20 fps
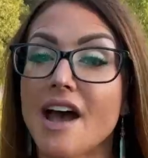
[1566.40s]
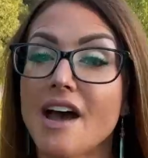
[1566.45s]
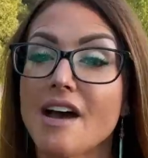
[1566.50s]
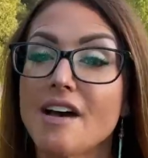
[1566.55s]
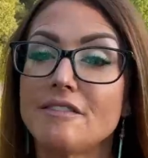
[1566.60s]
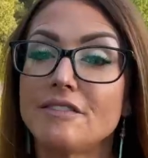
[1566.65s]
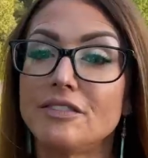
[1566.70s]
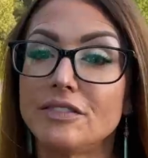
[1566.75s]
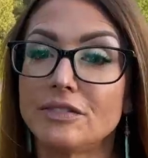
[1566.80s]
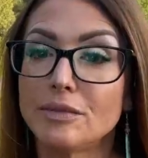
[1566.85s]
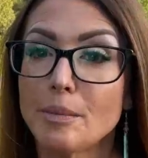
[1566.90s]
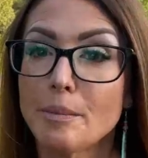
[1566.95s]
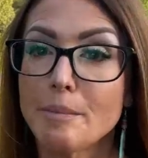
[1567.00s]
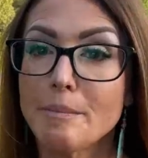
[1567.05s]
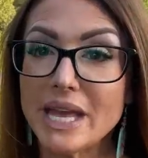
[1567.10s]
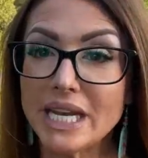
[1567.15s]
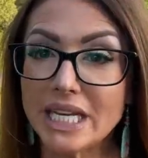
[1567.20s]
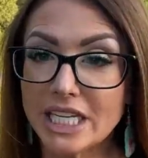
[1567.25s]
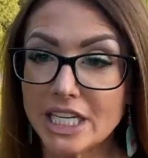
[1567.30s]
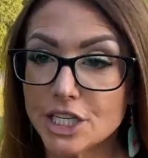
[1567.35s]
have
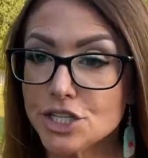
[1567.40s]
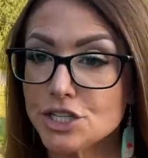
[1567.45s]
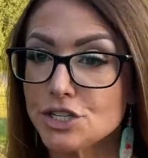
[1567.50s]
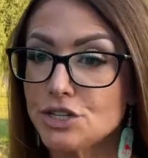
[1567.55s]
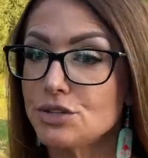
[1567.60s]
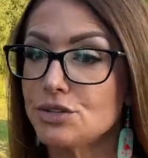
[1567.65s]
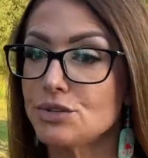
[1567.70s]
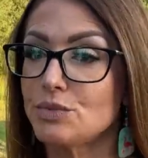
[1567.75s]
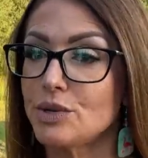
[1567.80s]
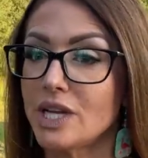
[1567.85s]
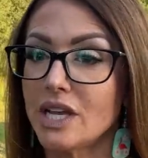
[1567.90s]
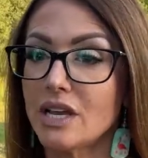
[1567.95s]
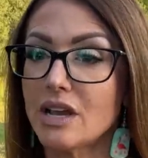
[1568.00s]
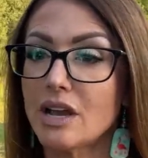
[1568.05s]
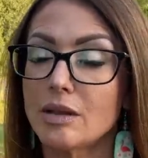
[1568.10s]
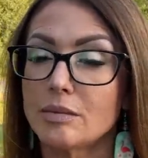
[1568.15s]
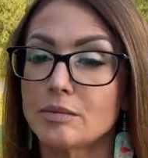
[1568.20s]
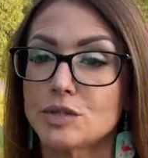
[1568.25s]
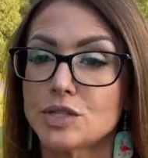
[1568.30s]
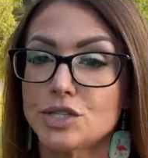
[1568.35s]
many issues when it
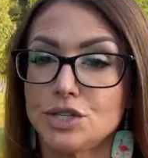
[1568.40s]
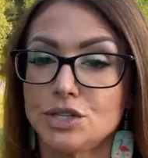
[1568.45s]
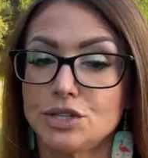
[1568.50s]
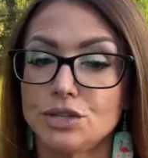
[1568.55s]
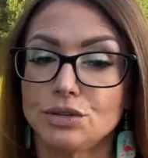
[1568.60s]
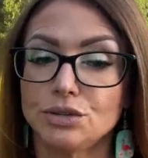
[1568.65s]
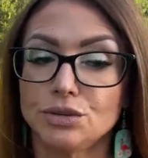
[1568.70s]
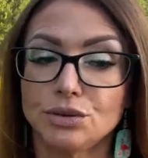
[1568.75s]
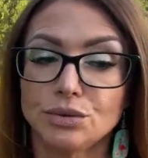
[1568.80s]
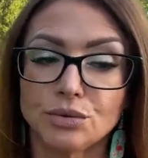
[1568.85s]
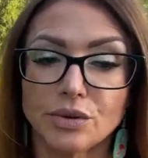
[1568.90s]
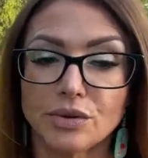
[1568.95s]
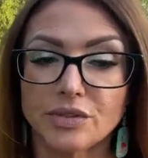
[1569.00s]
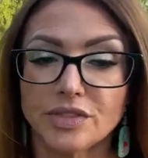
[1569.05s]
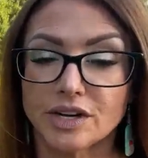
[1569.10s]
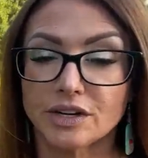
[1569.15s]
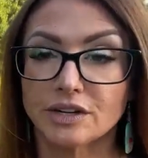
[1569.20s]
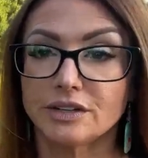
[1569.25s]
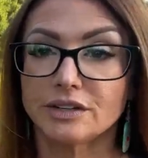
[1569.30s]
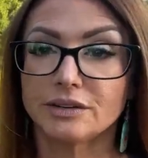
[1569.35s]
comes to
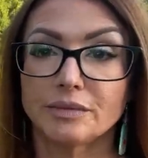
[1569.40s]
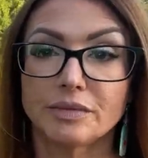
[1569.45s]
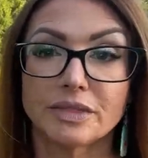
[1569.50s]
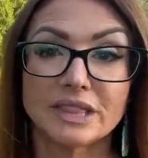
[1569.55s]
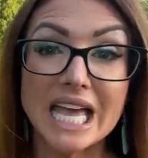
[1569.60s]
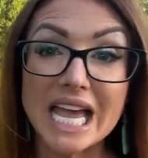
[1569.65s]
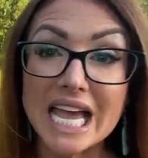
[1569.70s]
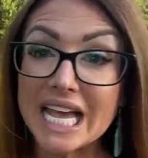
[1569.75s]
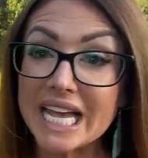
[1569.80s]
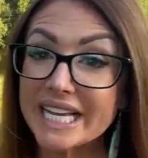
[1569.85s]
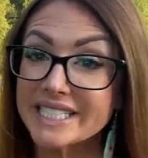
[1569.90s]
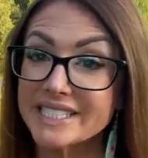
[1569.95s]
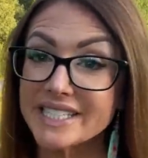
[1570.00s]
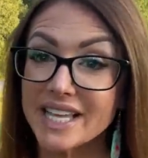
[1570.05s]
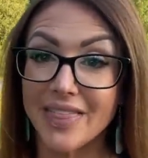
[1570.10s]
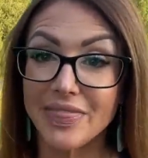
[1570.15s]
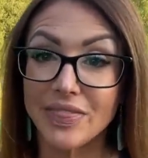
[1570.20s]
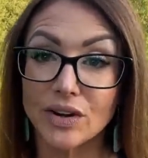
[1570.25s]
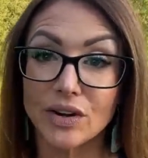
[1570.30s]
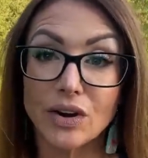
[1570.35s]
their legs
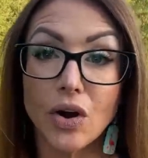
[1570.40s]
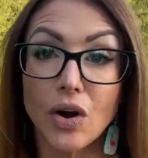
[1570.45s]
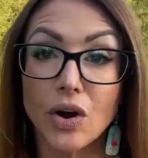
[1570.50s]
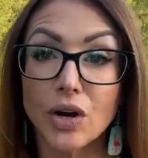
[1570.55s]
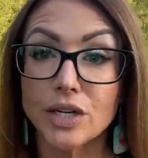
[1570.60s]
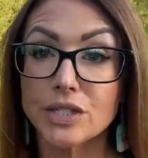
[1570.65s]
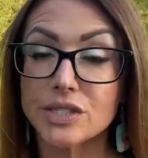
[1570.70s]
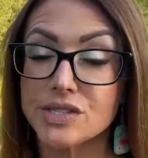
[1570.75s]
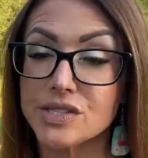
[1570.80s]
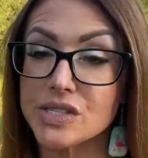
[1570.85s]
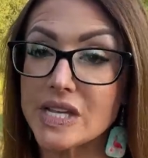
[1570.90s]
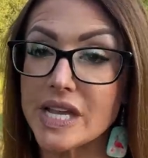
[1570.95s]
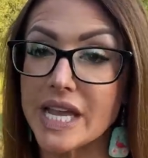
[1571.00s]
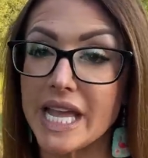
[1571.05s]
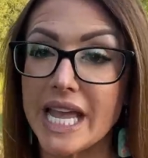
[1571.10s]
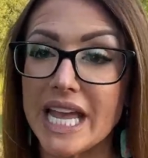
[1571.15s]
and their hearts,